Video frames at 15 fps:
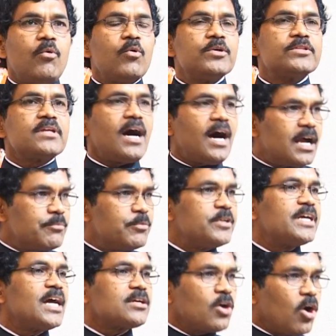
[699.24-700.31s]
With
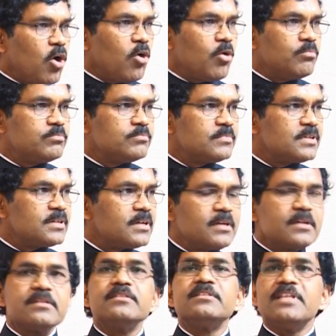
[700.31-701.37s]
harmony at home,
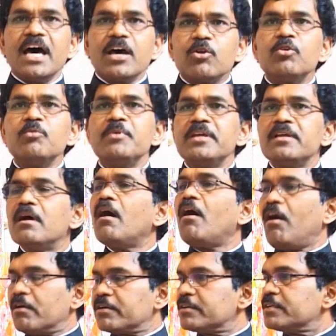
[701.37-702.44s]
there will be
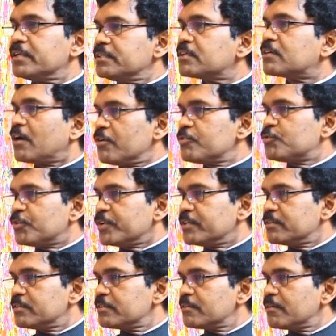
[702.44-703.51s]
an order in the country.
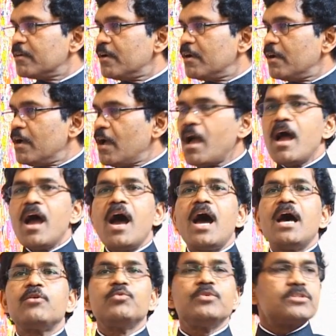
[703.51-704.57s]

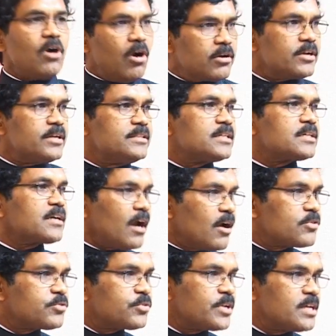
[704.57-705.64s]
And with order in the
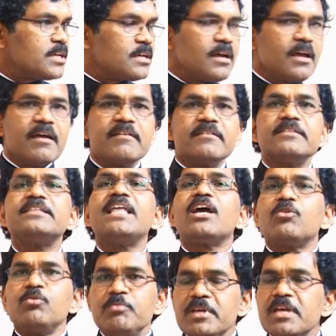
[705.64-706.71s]
country,
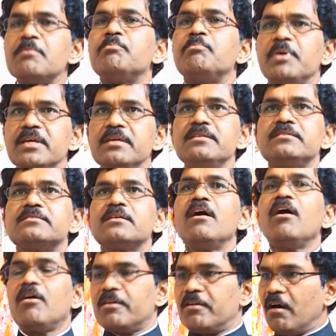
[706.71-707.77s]
there will be a peace
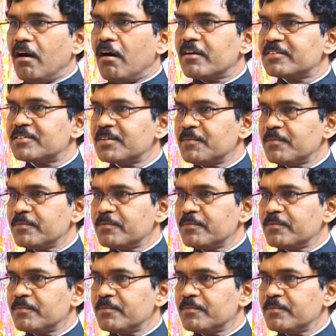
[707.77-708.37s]
on earth.